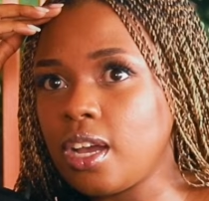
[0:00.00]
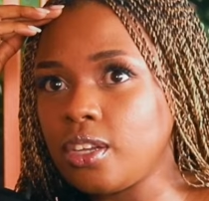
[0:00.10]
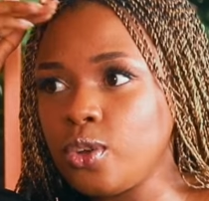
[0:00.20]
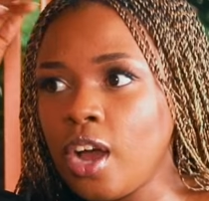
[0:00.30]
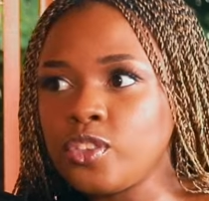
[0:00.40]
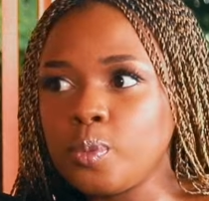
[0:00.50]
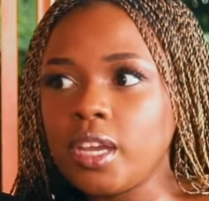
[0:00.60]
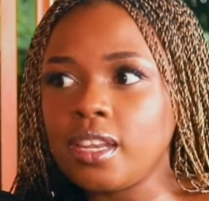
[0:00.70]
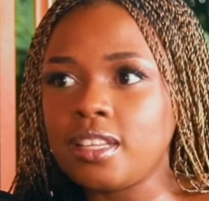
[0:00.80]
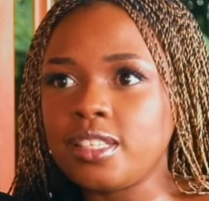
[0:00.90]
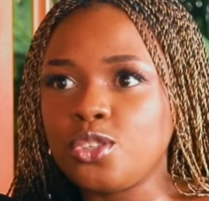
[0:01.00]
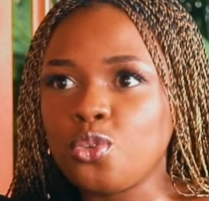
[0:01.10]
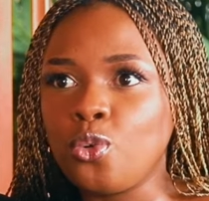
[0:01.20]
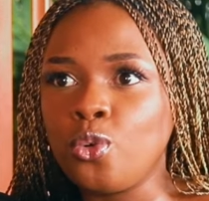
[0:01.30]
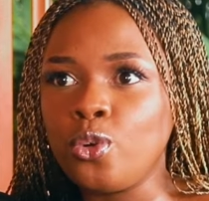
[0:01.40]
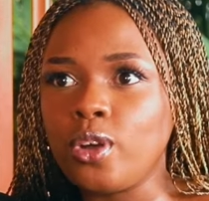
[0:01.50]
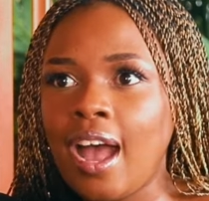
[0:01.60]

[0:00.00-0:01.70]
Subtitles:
you have to pick an artist who